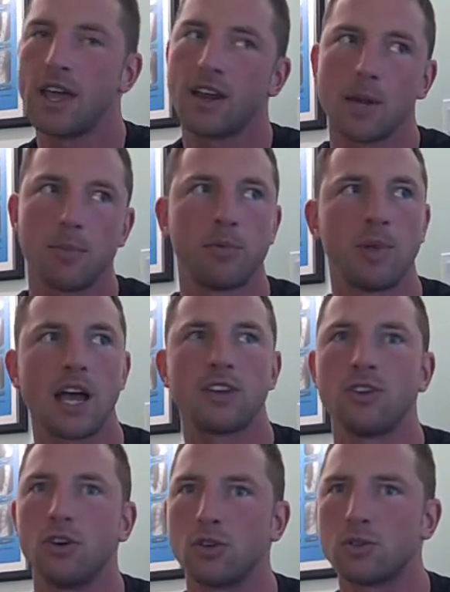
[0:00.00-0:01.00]
I hit a couple
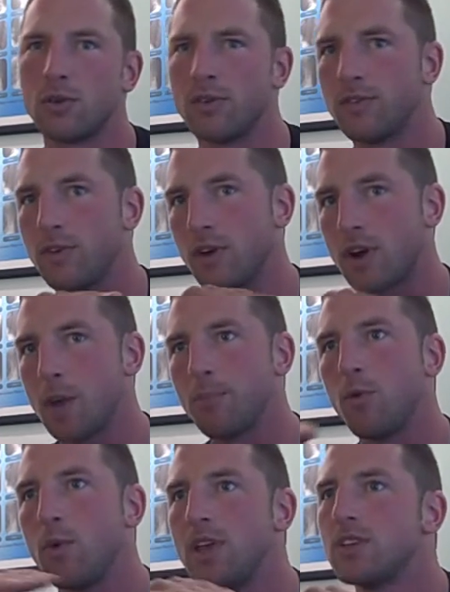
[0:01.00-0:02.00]
plateaus where for a
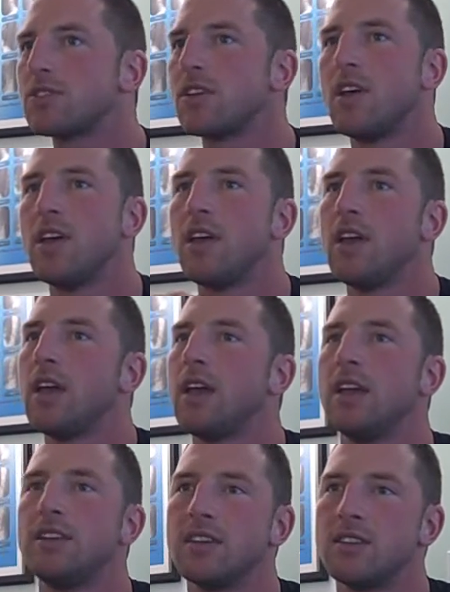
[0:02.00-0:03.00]
couple weeks
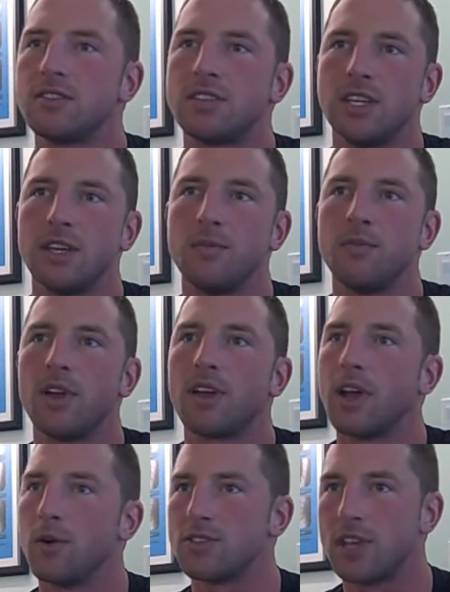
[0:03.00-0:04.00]
it didn't seem
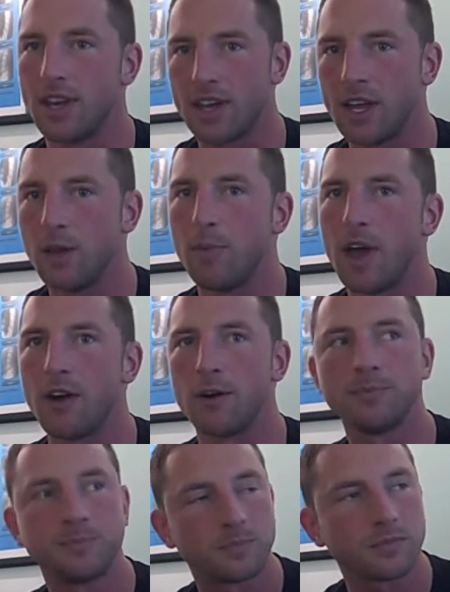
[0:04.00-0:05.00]
like I was getting any
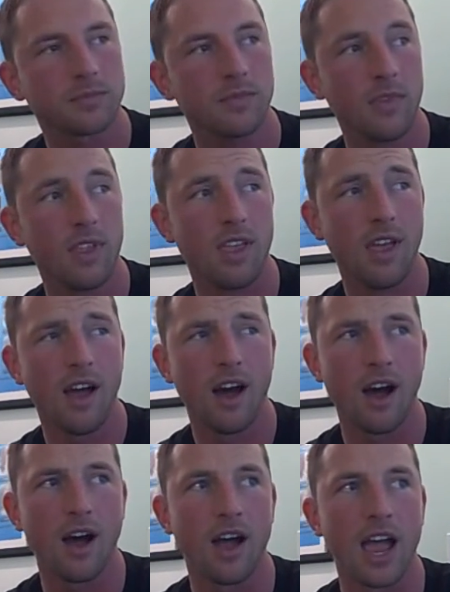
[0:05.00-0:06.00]
better,
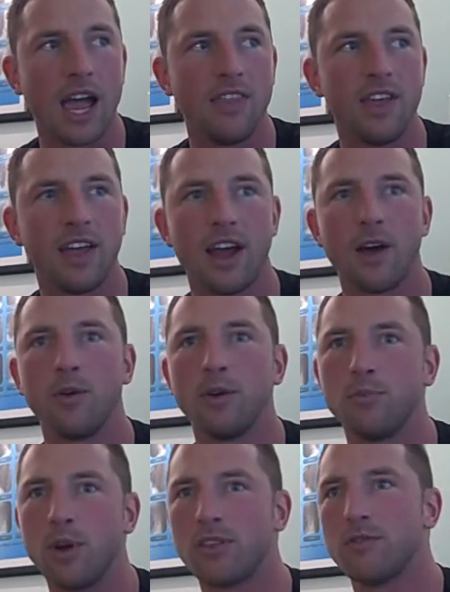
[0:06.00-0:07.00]
and then I
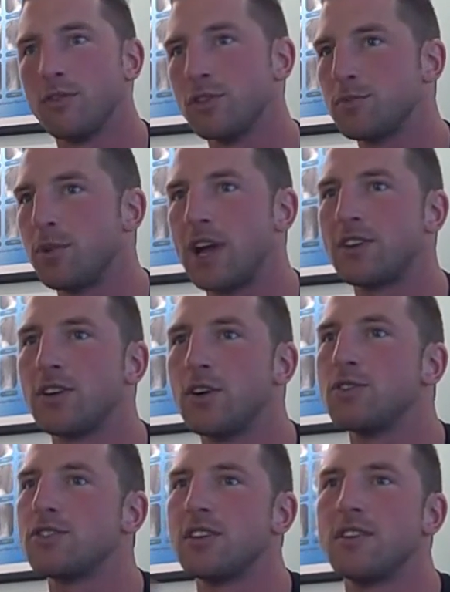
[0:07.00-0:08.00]
would break through those
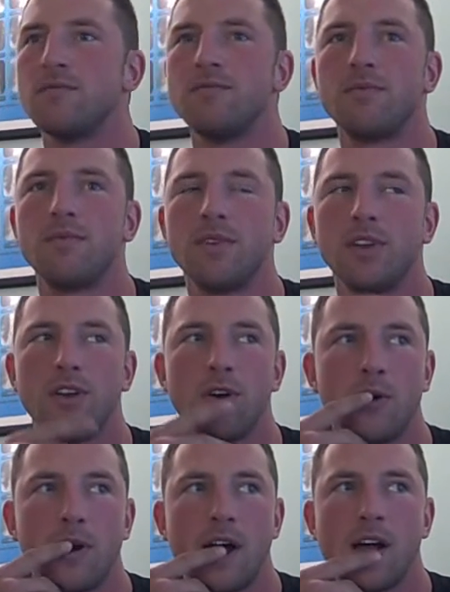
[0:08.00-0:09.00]
plateaus, and
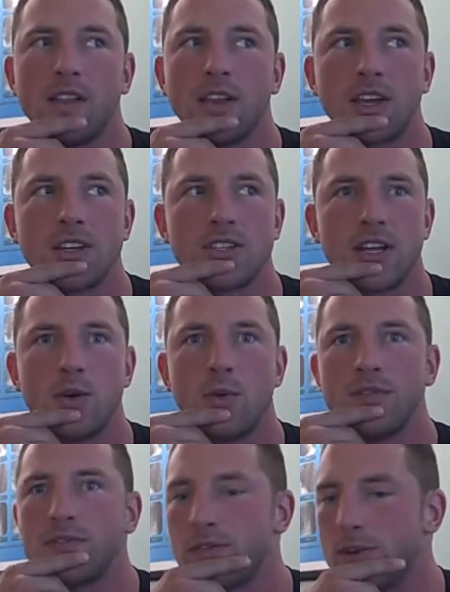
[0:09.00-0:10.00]
like I said, I
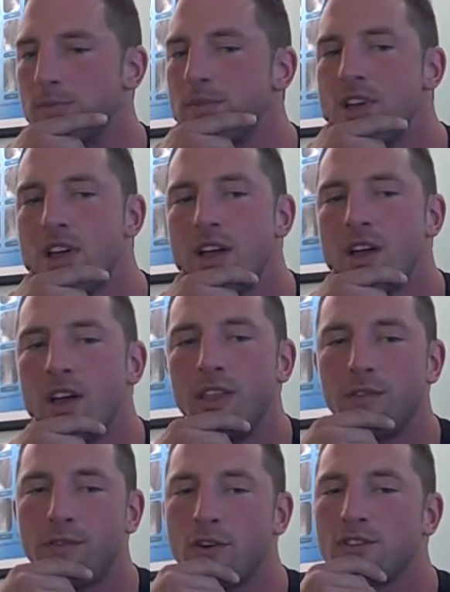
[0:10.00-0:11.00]
went from
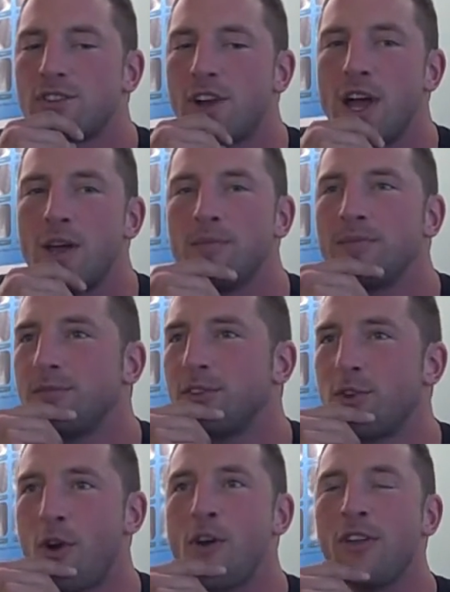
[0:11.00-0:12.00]
the first time
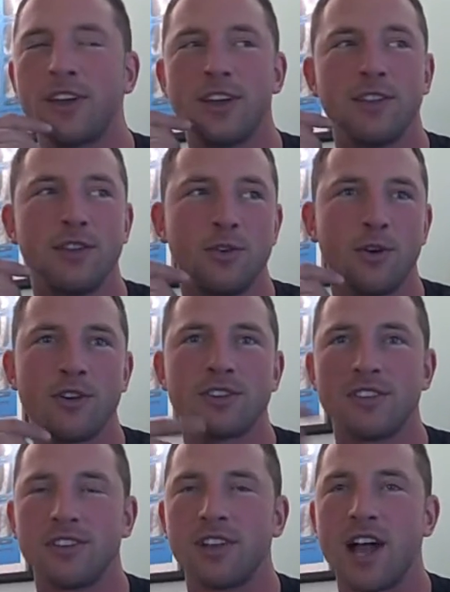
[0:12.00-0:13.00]
crawling in the door
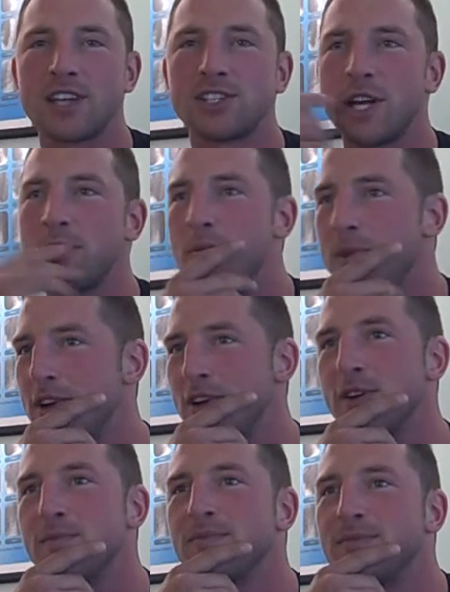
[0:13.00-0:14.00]
to the last time I'm
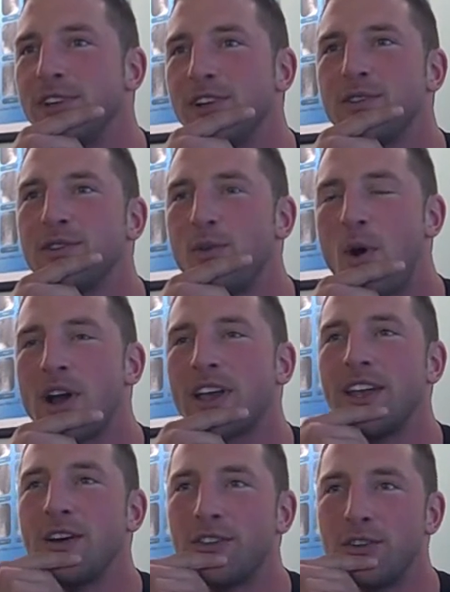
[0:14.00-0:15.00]
here, I'm
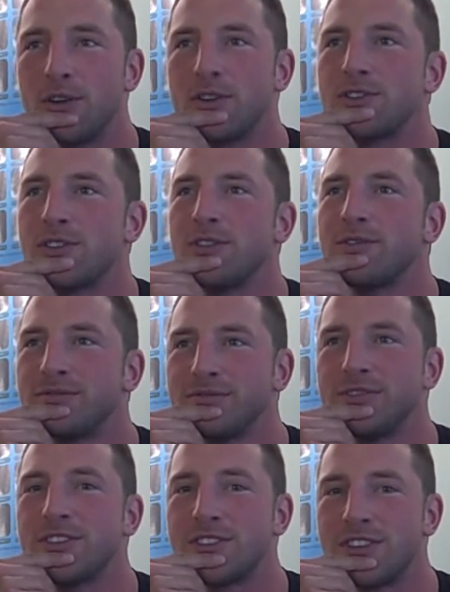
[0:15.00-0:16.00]
walking out the door. So
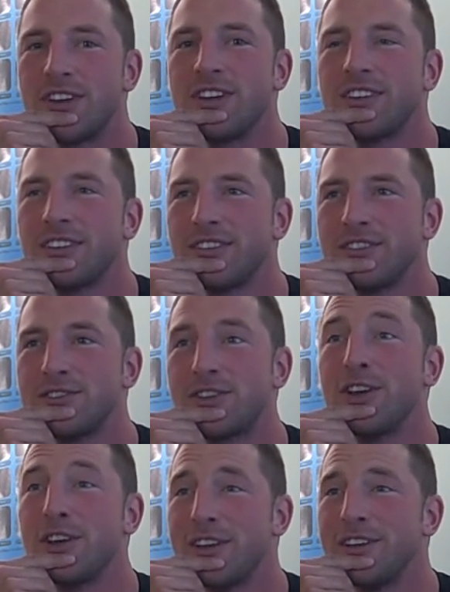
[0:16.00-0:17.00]
it's
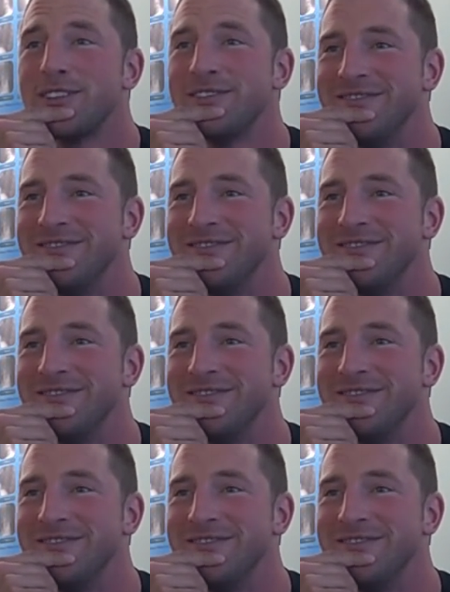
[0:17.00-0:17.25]
good.